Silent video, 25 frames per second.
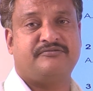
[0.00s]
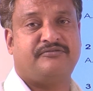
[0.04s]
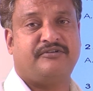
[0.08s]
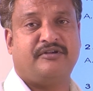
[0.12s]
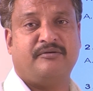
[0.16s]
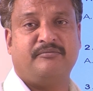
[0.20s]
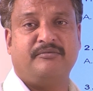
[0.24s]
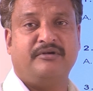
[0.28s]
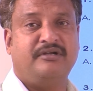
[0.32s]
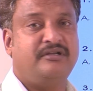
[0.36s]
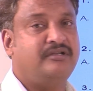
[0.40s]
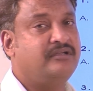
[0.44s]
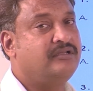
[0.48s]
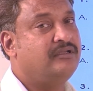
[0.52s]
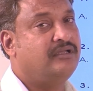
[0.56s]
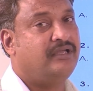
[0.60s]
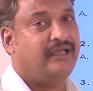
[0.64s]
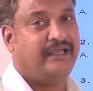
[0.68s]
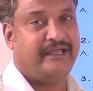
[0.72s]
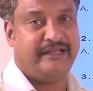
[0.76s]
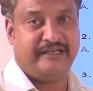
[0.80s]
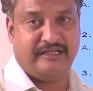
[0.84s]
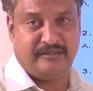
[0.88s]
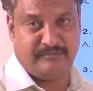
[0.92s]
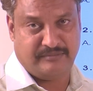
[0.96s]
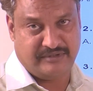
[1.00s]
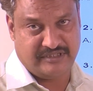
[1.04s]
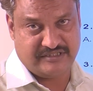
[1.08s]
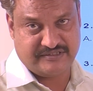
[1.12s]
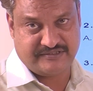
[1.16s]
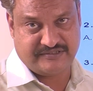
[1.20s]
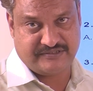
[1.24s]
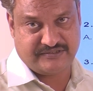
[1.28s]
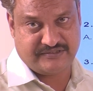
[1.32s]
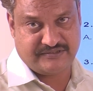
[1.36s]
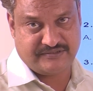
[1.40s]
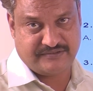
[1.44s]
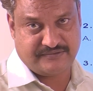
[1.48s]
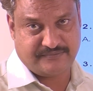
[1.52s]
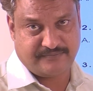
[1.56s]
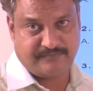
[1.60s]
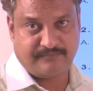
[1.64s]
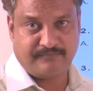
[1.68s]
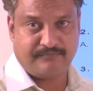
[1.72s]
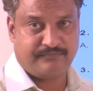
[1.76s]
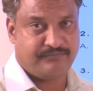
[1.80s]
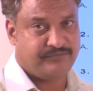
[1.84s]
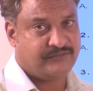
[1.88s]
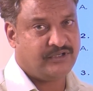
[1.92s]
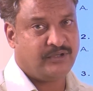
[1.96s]
from enemies.
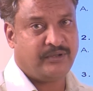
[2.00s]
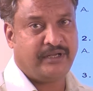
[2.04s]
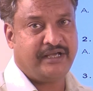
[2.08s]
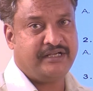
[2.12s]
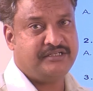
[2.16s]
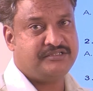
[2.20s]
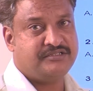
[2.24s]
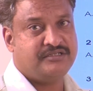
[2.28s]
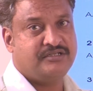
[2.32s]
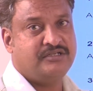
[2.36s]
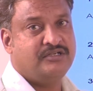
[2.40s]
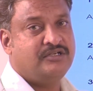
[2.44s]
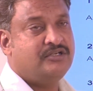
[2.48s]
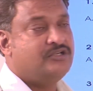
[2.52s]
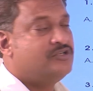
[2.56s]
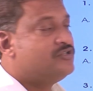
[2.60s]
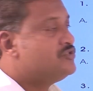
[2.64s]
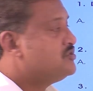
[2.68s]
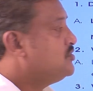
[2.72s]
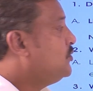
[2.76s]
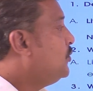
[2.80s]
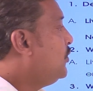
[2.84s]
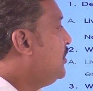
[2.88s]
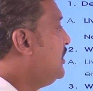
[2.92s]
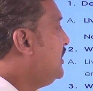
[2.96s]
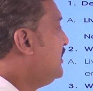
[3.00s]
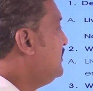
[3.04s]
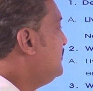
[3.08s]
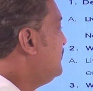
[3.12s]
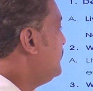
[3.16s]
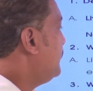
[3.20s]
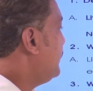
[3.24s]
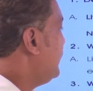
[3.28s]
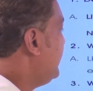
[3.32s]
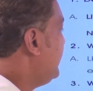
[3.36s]
Right? So what are the